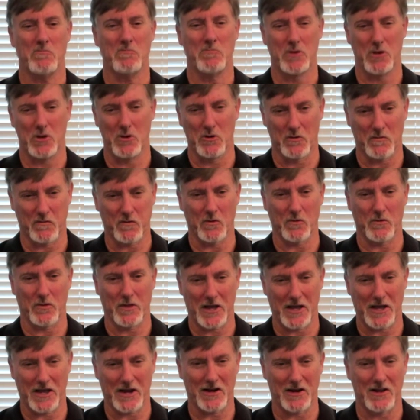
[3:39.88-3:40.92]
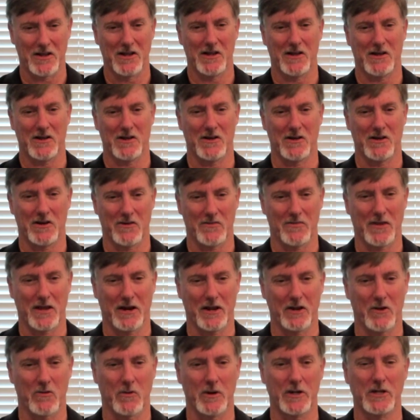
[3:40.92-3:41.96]
beautiful that,
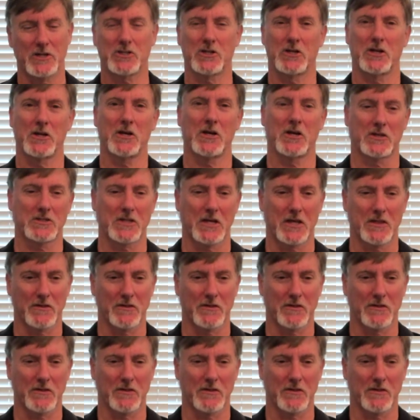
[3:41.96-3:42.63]
that equation is.